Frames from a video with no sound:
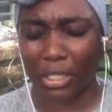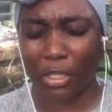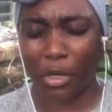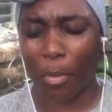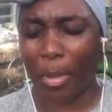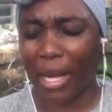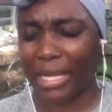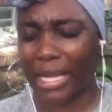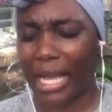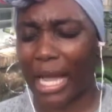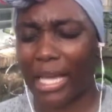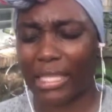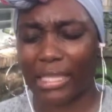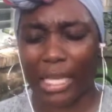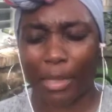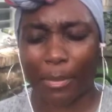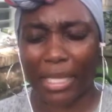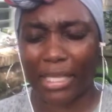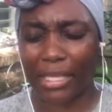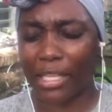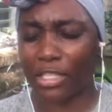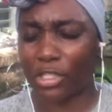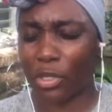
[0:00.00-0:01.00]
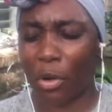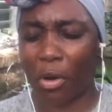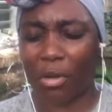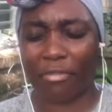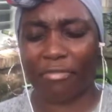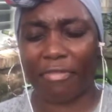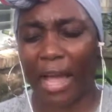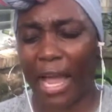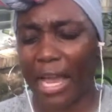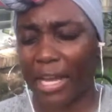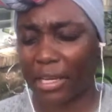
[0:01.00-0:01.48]
Oh my God, like my legs are on
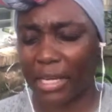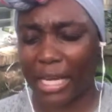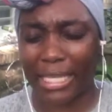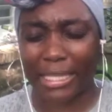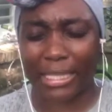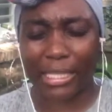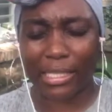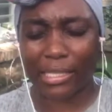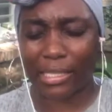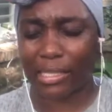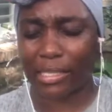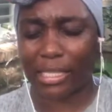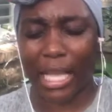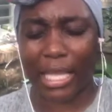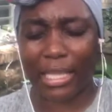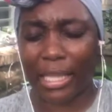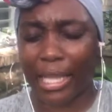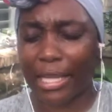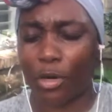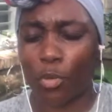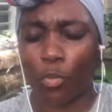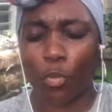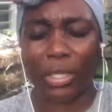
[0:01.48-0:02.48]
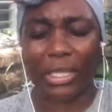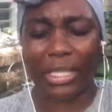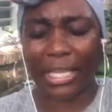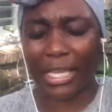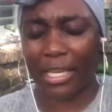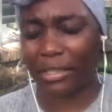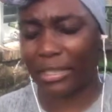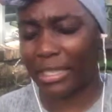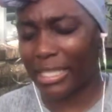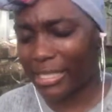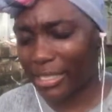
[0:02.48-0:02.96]
fire. And this is like, what the
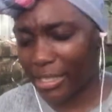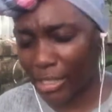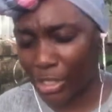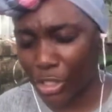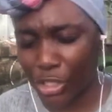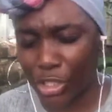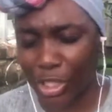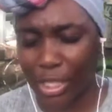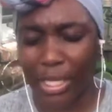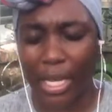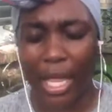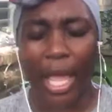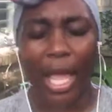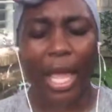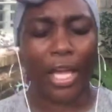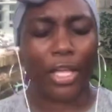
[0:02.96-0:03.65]
hell is this shit?